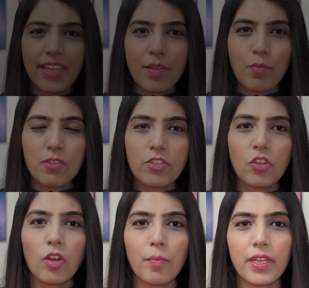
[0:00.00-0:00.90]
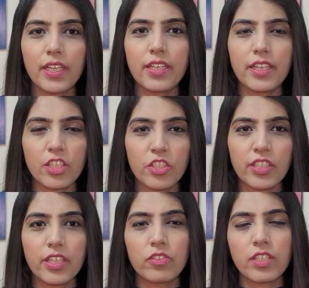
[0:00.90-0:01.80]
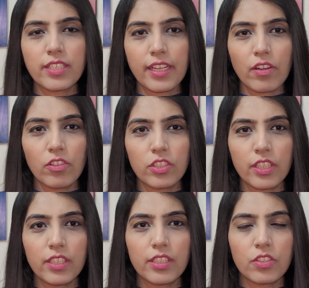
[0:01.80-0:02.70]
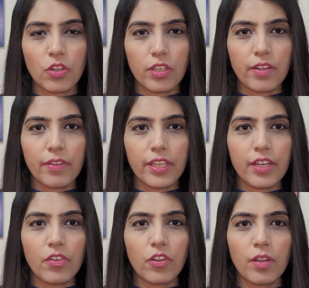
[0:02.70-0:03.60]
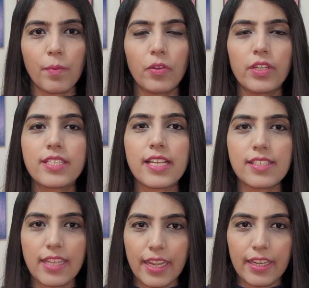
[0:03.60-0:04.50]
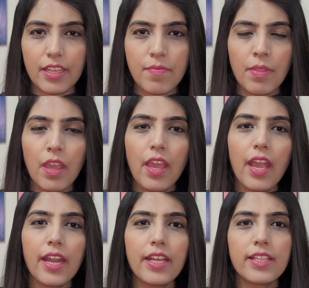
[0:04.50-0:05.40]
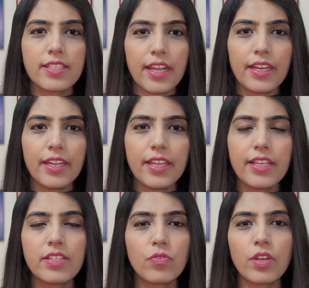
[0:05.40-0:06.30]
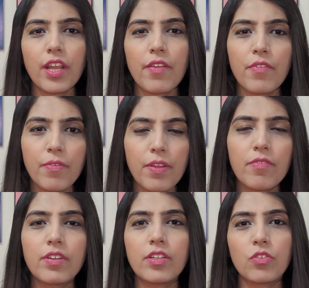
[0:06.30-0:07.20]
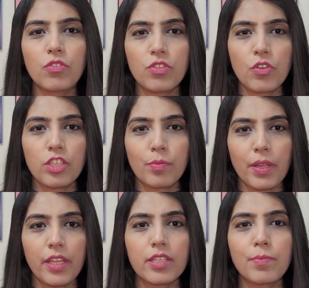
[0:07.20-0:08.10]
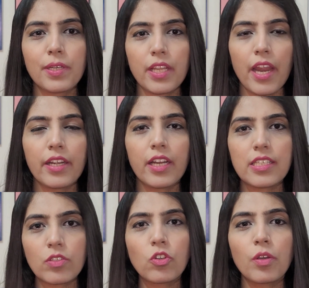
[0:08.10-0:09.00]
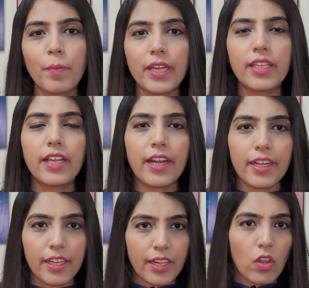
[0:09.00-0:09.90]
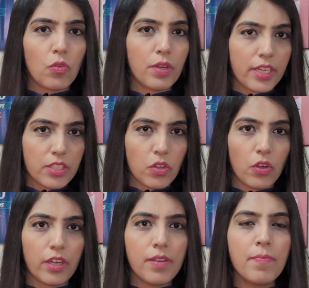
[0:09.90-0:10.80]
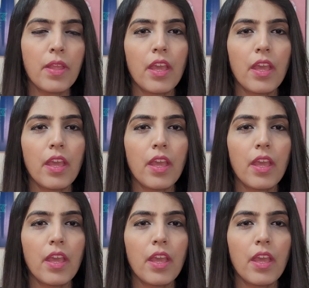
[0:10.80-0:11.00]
second most common condition of the psychological disorder we can talk about is anxiety. And anxiety is what everyone used to experience, but that does not meet the criteria of a disorder.